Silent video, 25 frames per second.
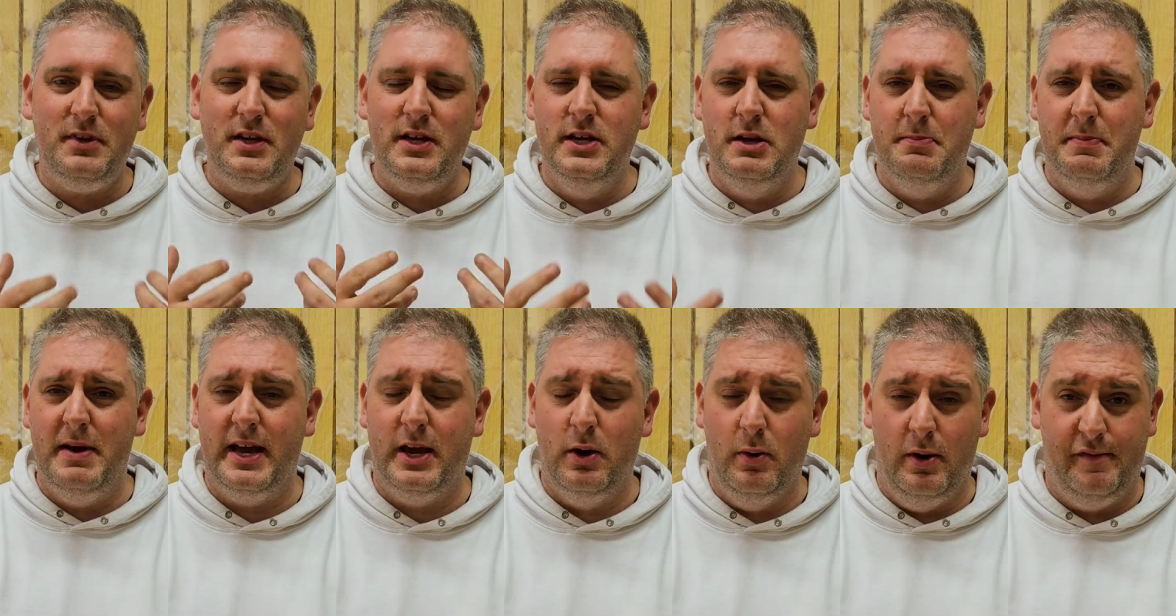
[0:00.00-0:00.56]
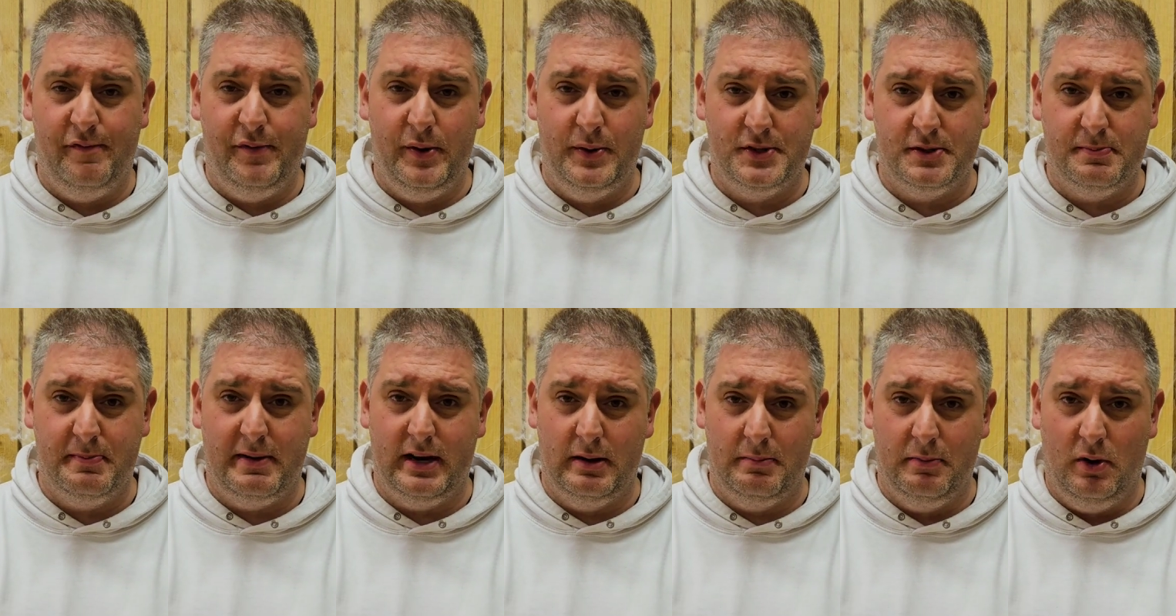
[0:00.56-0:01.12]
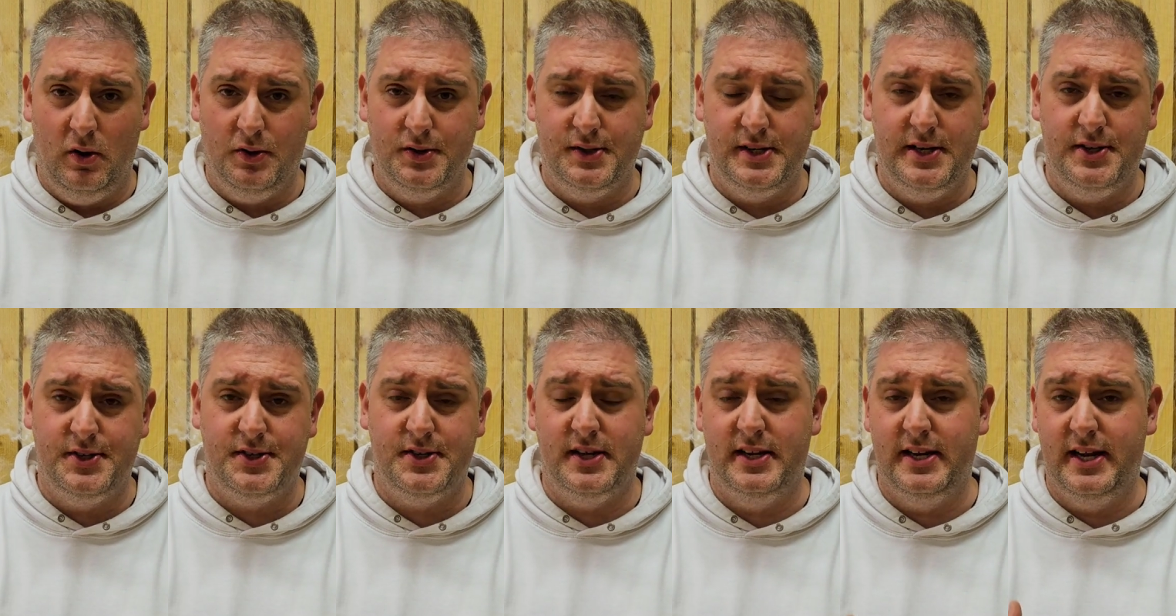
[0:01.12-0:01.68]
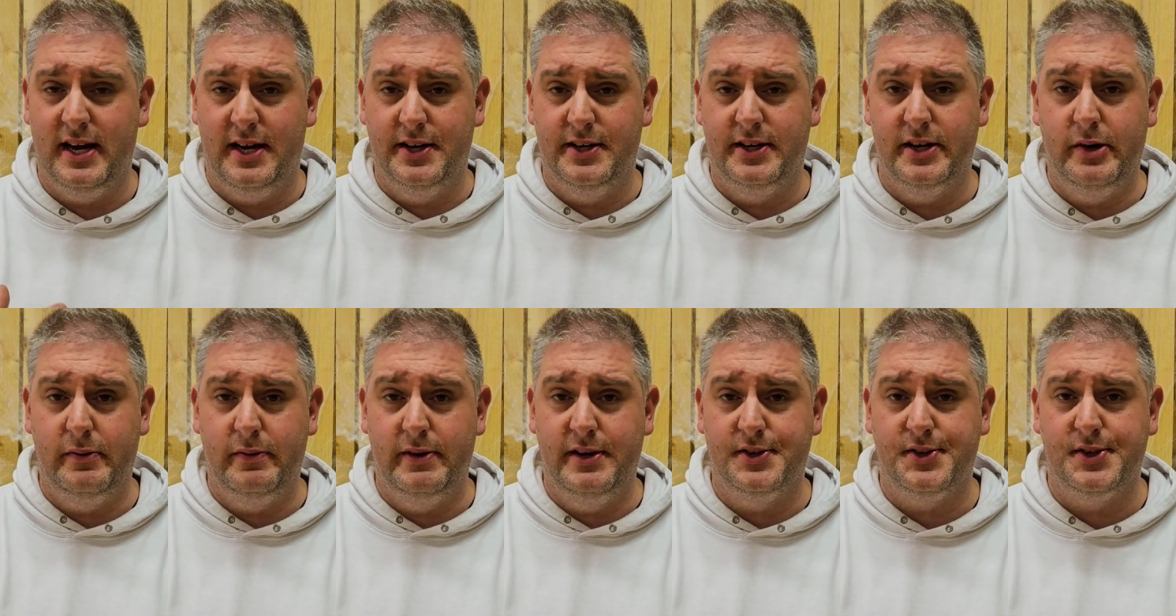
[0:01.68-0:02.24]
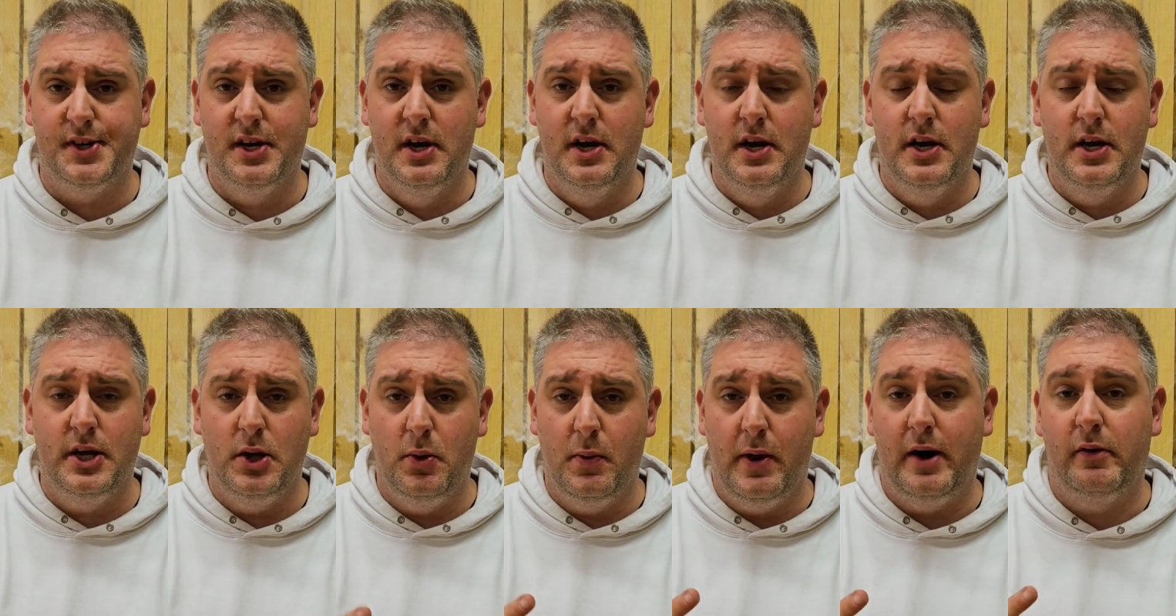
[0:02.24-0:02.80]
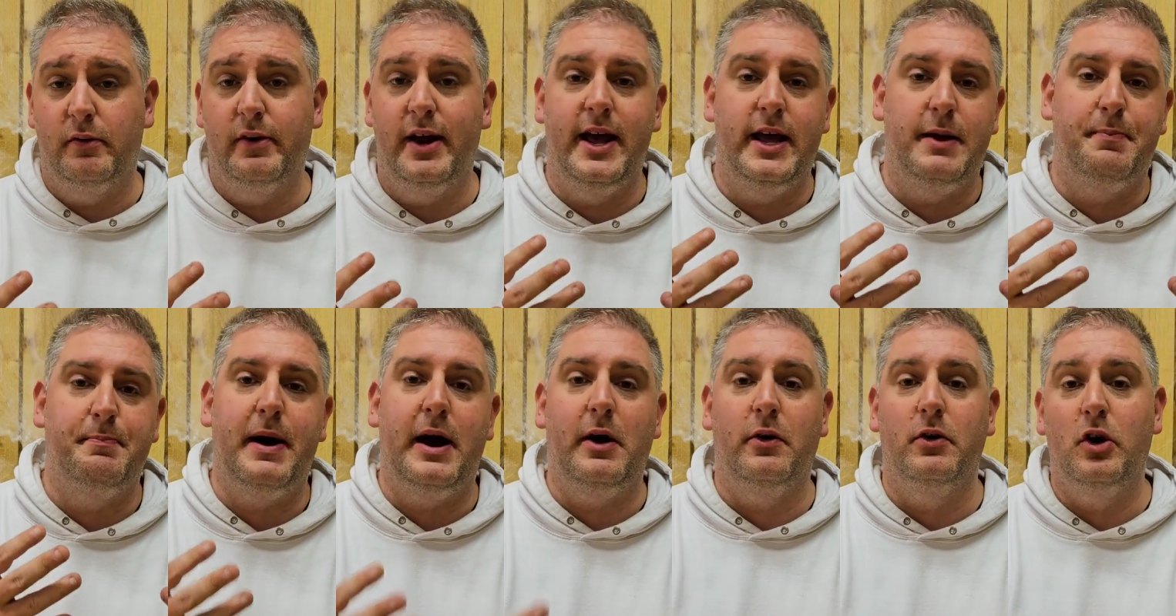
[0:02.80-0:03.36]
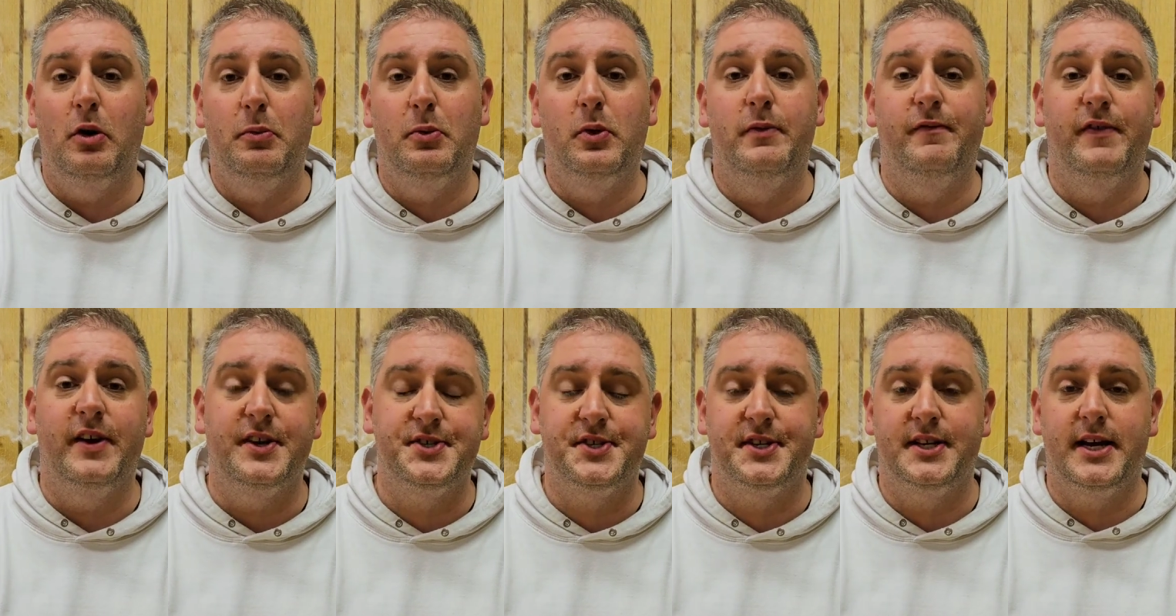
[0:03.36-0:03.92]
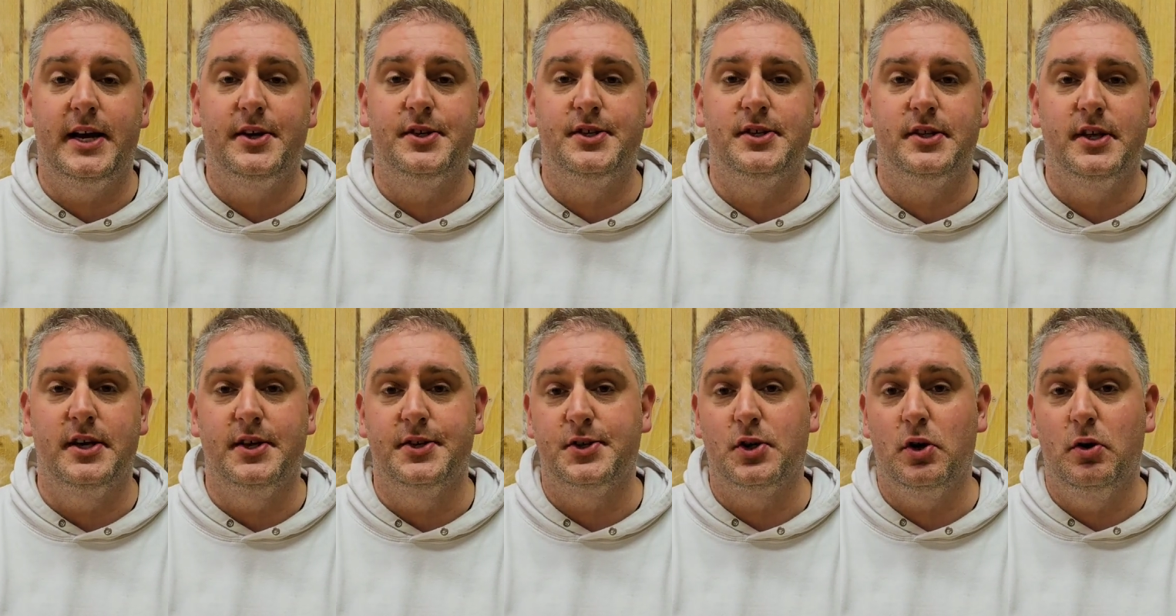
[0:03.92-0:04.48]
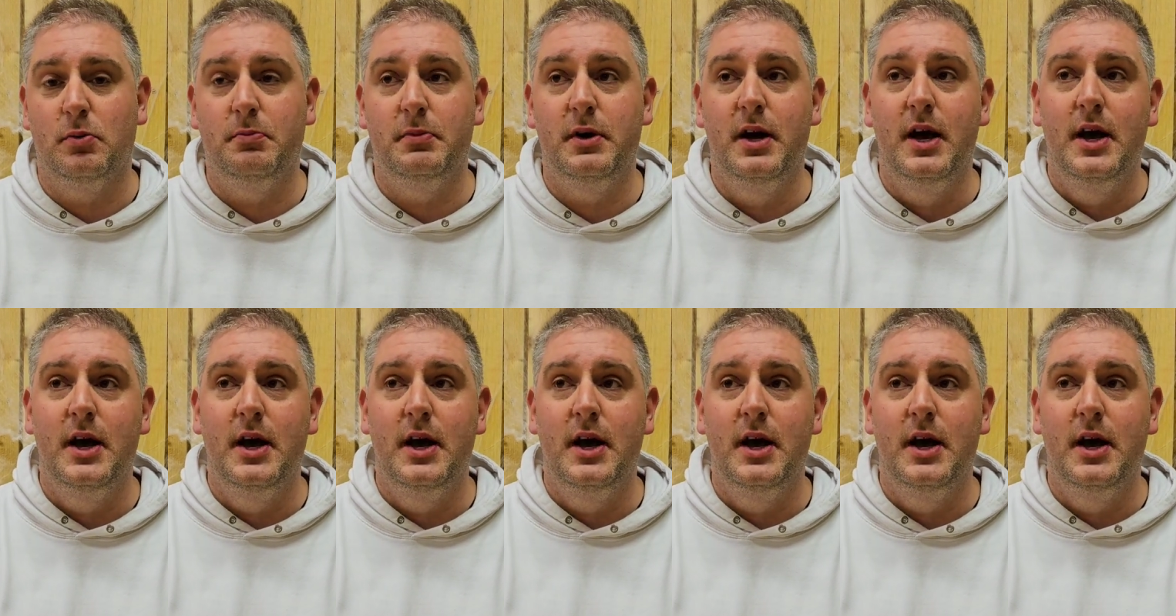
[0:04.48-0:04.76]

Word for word: You make your way through to Manor Mortis, and the idea is you are a paranormal investigator that has come